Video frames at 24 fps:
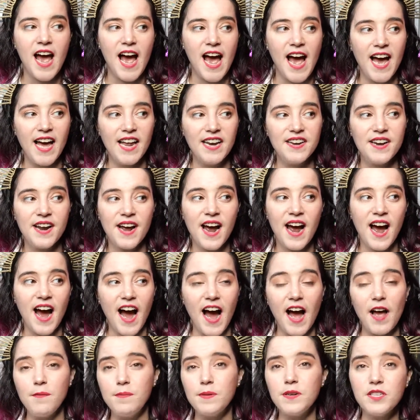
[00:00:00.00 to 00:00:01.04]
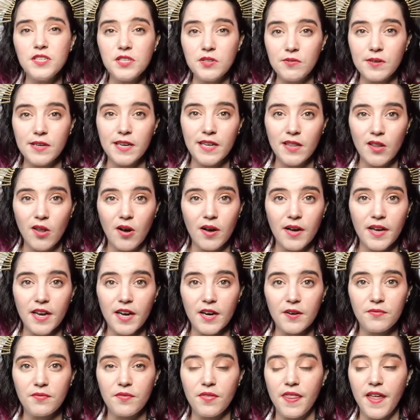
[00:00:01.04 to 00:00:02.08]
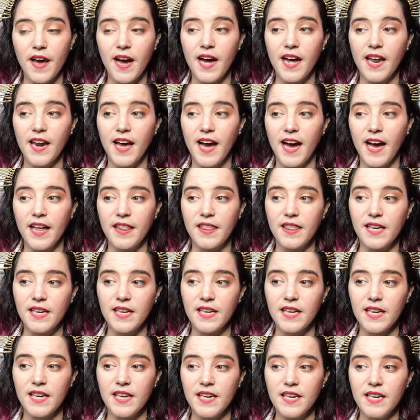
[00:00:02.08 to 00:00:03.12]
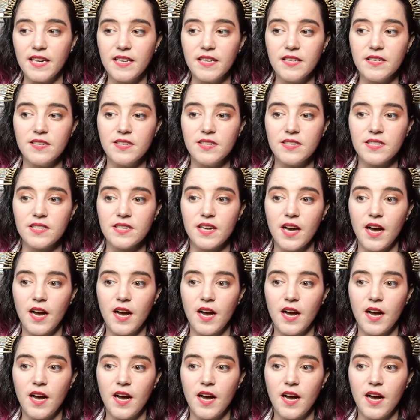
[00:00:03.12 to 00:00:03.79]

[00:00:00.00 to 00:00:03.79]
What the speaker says: And I've been doing it long enough that I think it is,